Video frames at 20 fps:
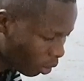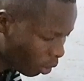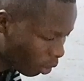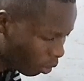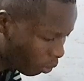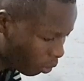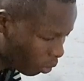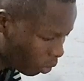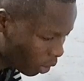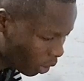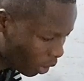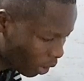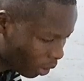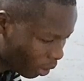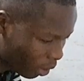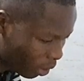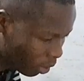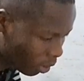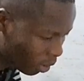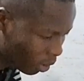If you check,
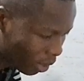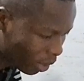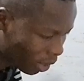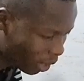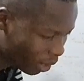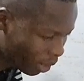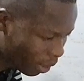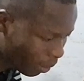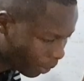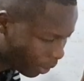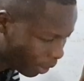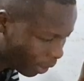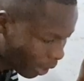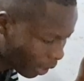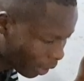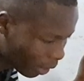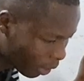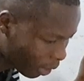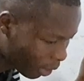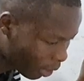this is something
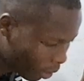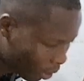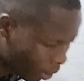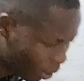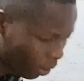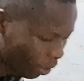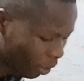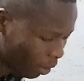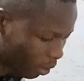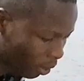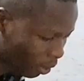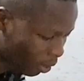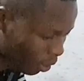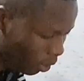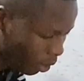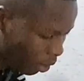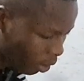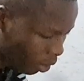like this.